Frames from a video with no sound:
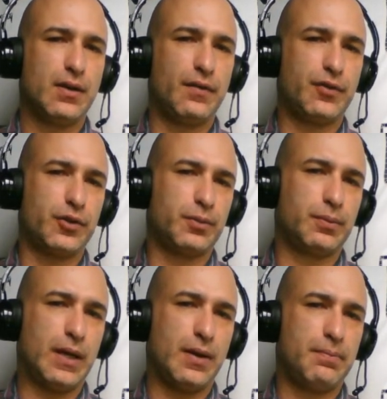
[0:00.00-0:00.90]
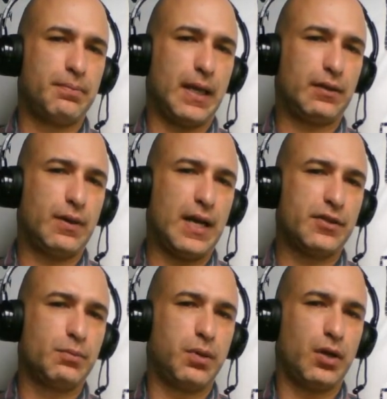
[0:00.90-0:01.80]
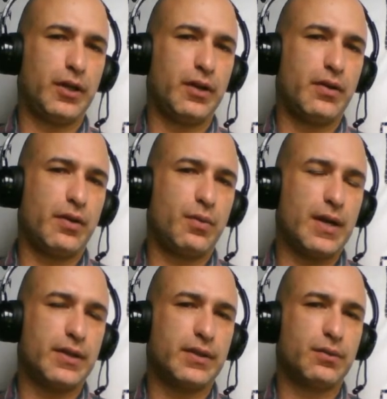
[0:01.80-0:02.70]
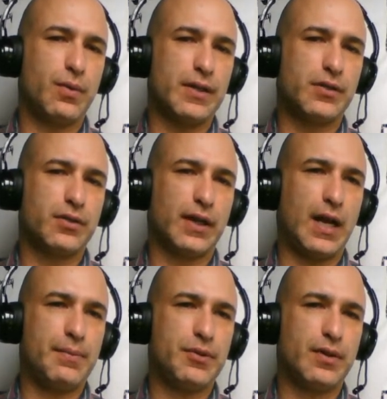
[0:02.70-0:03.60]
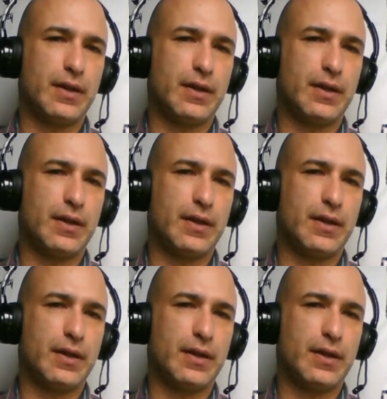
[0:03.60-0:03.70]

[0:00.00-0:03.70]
Of course, black has to block here, otherwise white's going to capture,